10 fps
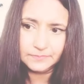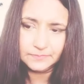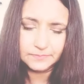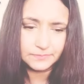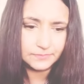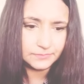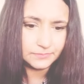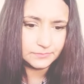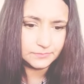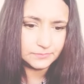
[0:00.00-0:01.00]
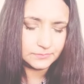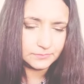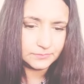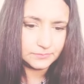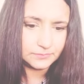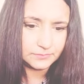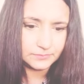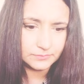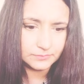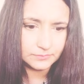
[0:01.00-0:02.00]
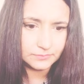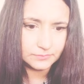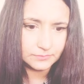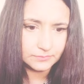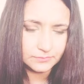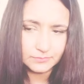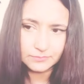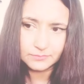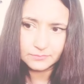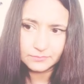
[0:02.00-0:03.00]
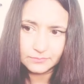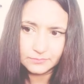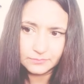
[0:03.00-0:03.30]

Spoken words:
(no one is talking)